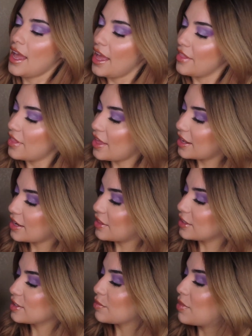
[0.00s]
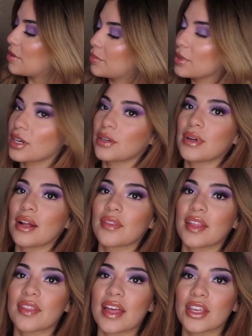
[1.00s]
And then there's a bumper around
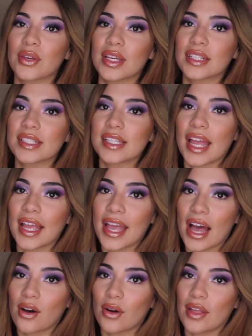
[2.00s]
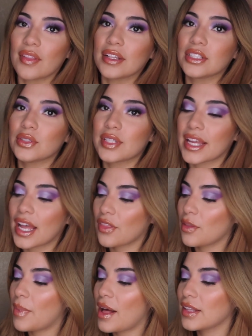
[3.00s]
it that you can take out, then you take out
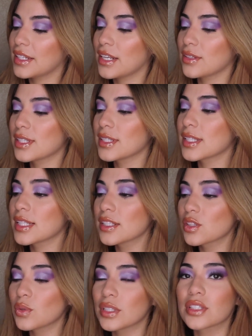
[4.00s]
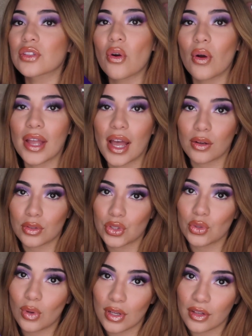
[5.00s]
the palette. Now, since this one is going out
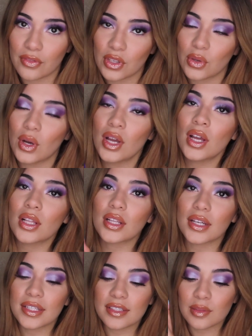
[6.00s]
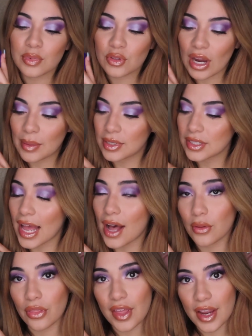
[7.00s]
to one of you lucky subscribers
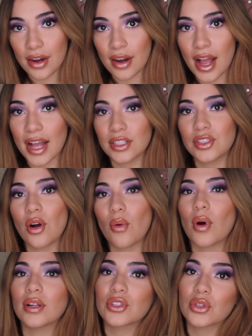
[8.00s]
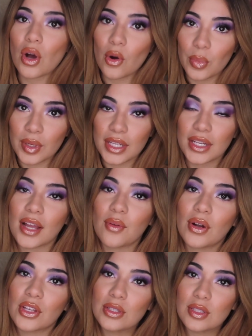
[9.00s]
out there, I don't want to open it. I
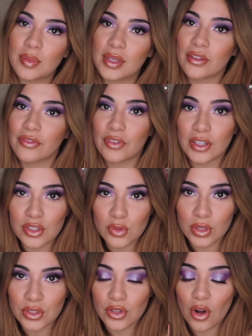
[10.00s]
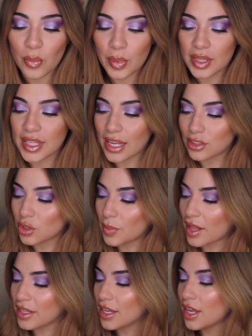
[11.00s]
want you to be the first one to open the actual
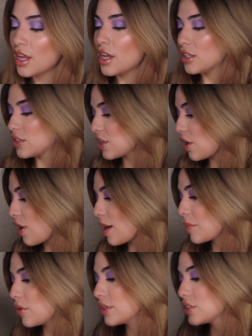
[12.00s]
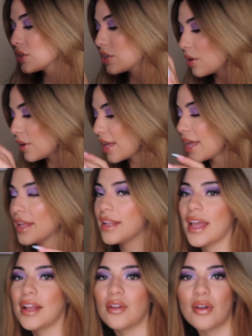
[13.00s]
palette. So I'm going to go ahead
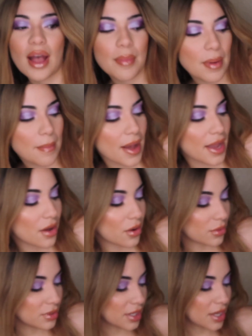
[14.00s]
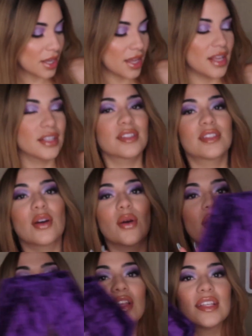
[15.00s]
and grab my own. So
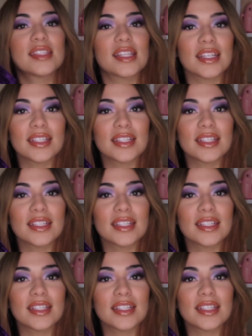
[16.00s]
that's